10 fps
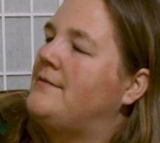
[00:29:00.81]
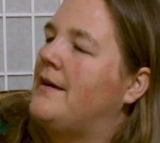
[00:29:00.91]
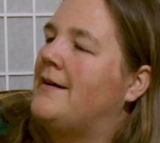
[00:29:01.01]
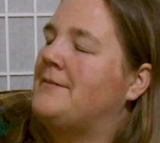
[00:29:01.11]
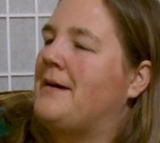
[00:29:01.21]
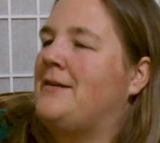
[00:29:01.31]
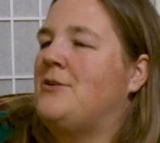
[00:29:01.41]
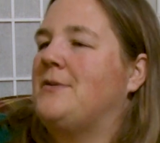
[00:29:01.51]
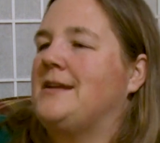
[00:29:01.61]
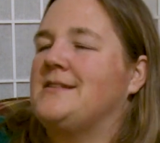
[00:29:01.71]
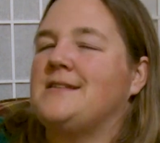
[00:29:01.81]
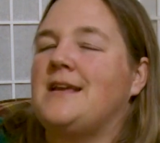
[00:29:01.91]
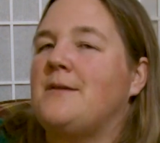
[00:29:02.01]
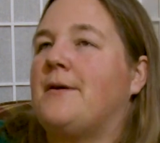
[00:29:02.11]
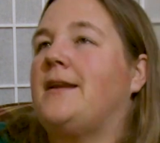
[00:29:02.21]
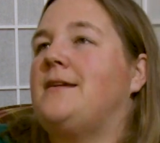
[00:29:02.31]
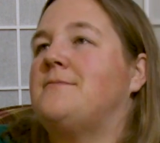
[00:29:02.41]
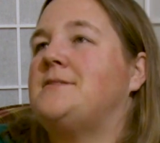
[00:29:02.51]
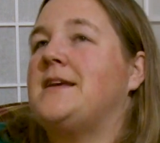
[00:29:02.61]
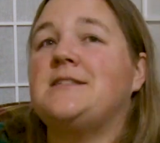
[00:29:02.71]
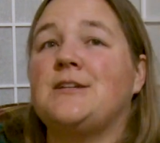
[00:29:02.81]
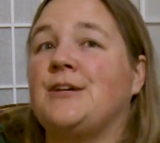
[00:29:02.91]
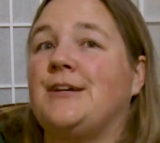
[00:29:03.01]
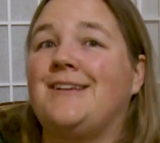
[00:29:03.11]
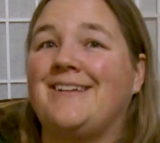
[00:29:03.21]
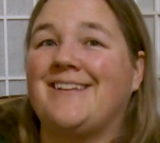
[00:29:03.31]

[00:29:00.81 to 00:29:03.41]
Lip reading: I don't know what else to say about it. It tasted good.